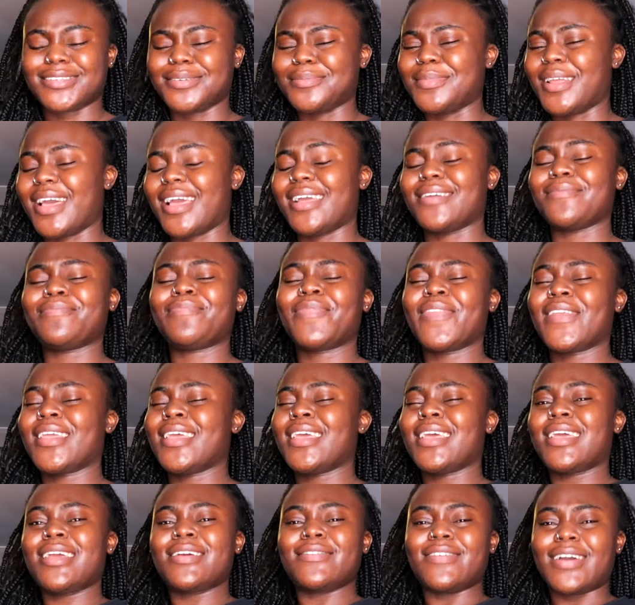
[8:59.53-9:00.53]
So I'm like,
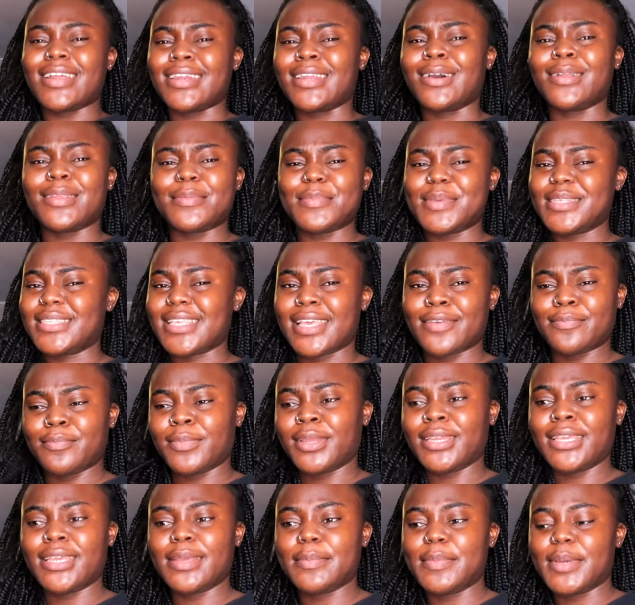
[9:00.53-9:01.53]
right now let me save
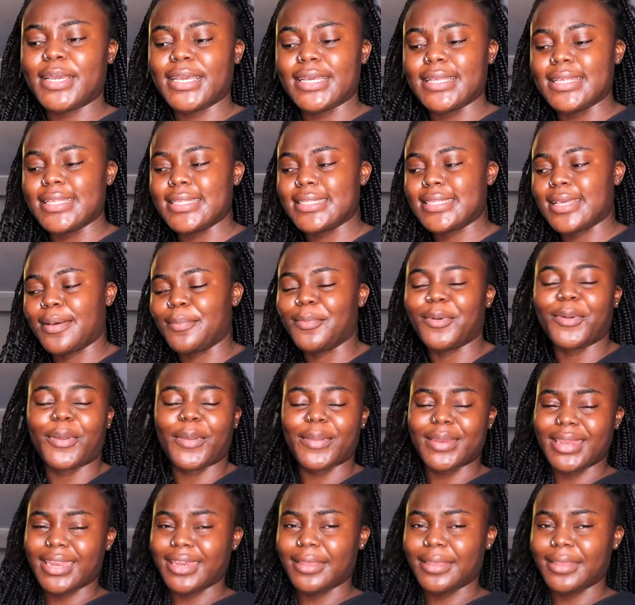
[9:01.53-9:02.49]
money because I'm not going